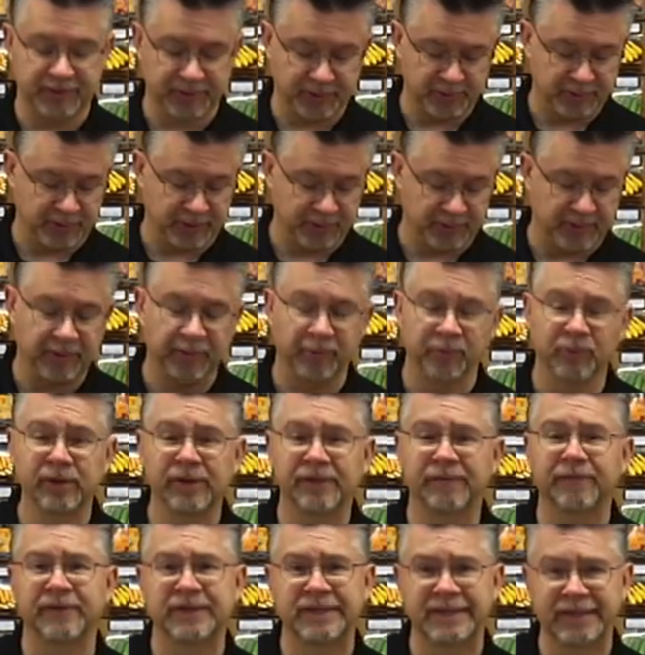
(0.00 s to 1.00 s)
So it
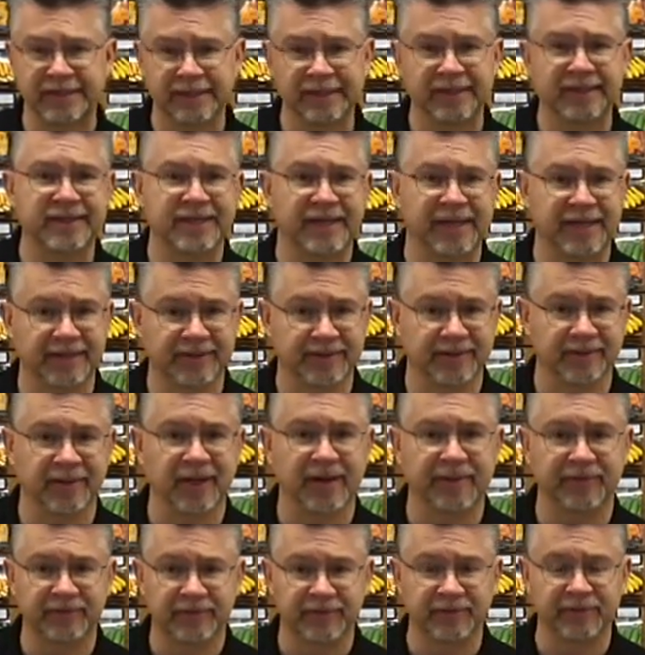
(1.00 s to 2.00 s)
really facilitates a
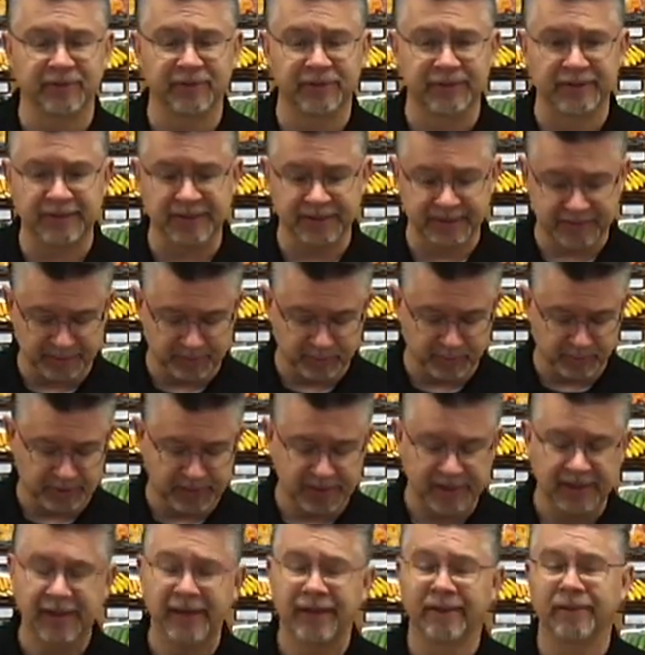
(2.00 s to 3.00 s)
lot of different systems,
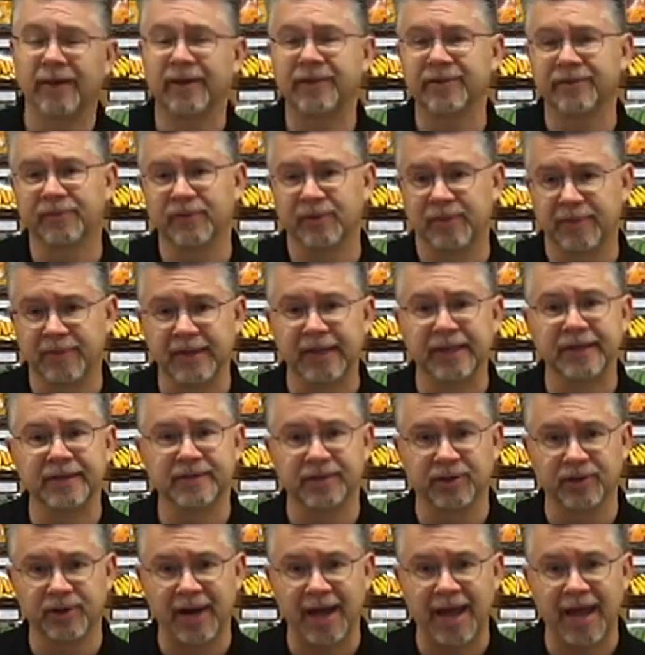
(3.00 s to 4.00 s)
a lot of different things
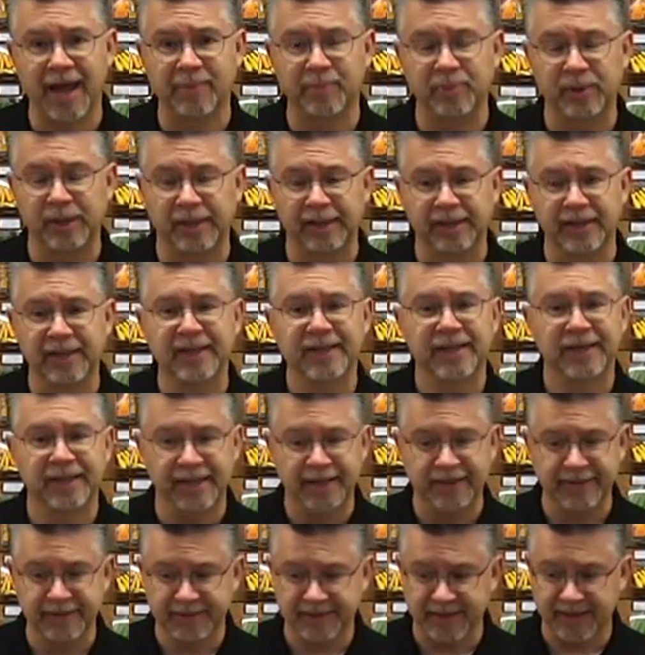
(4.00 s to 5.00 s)
that are happening
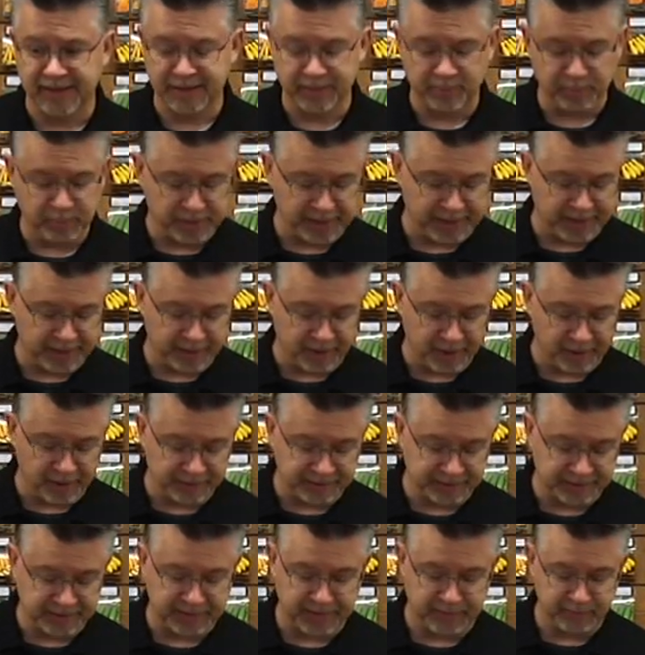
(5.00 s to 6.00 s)
inside the plant all
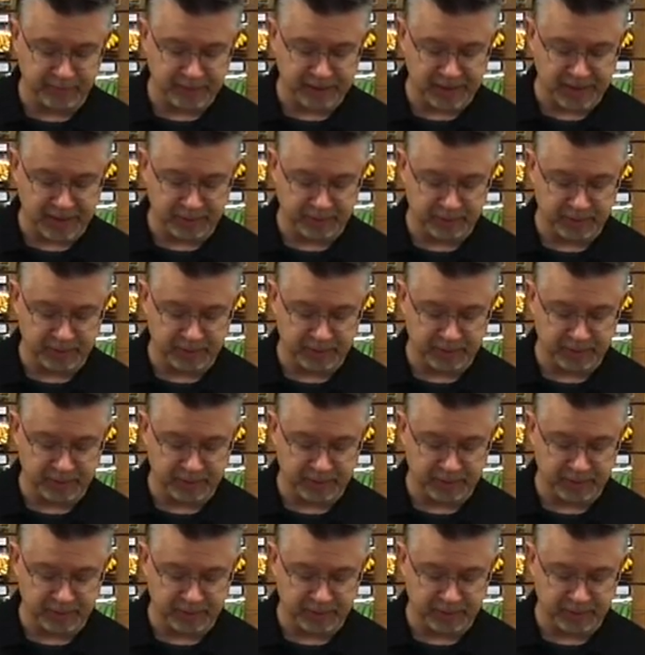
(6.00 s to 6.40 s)
at the same time.